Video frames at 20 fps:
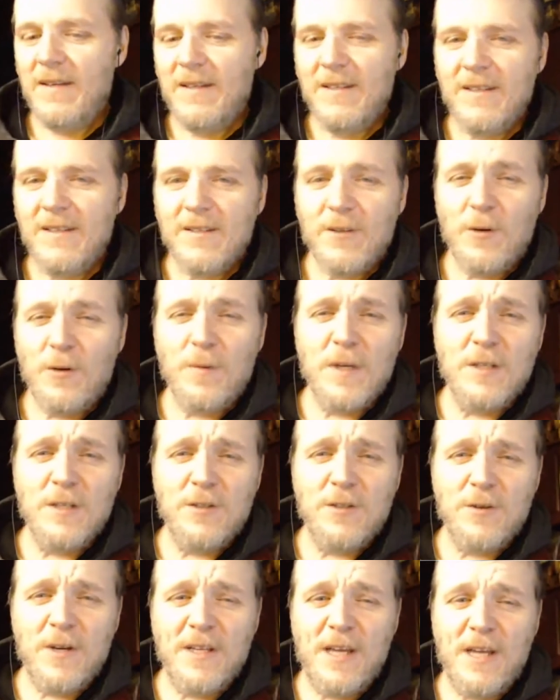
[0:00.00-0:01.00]
I hope you
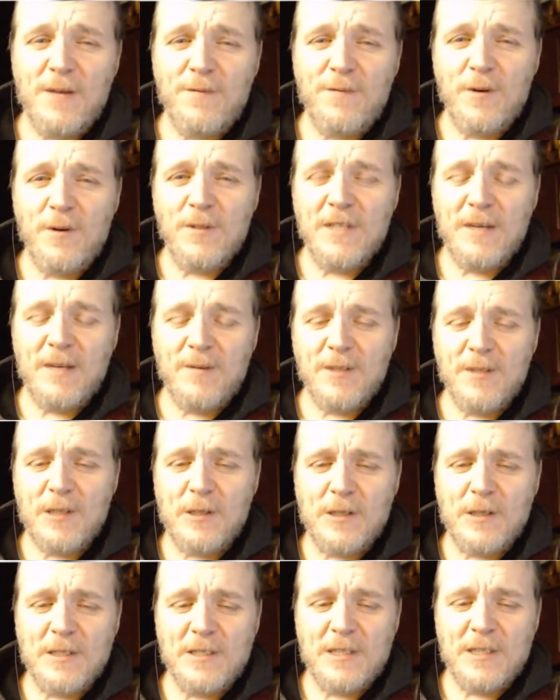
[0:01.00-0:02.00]
enjoyed that, folks. That was a look
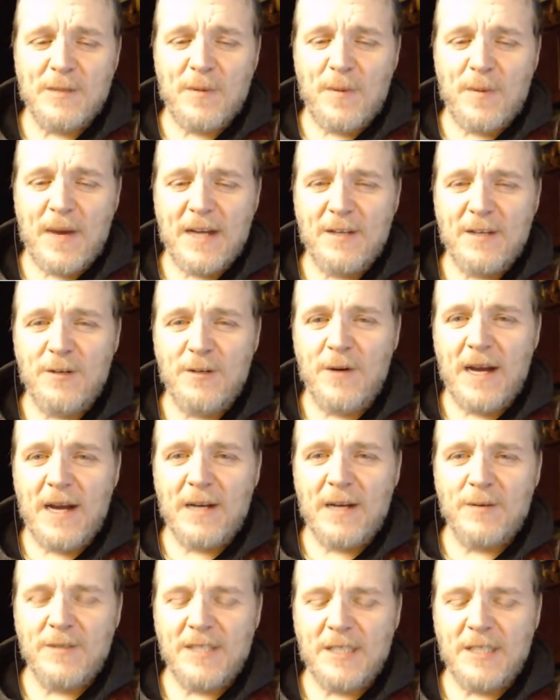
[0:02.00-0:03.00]
at some of my new
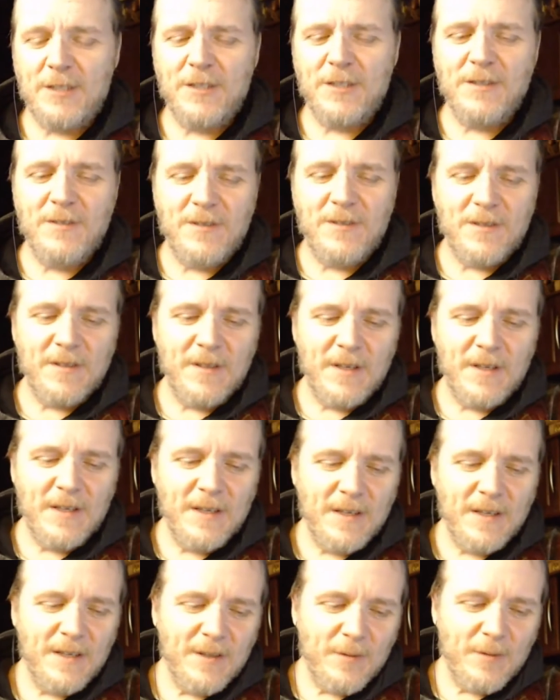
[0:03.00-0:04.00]
acquisitions,
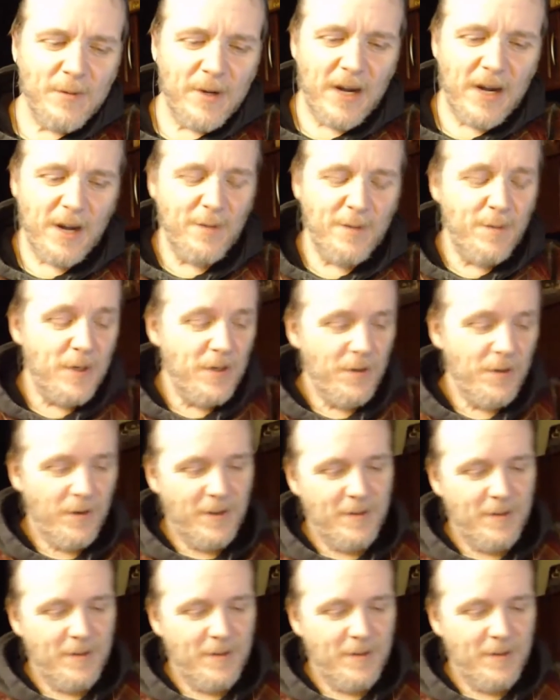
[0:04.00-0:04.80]
what I've been doing.